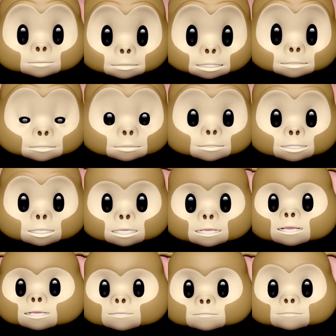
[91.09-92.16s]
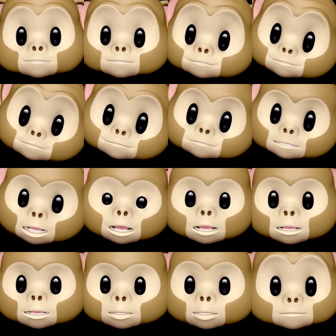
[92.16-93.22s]
during the cortinas.
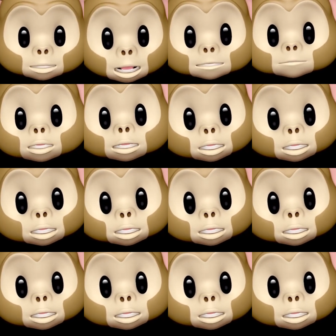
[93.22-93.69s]
Sometimes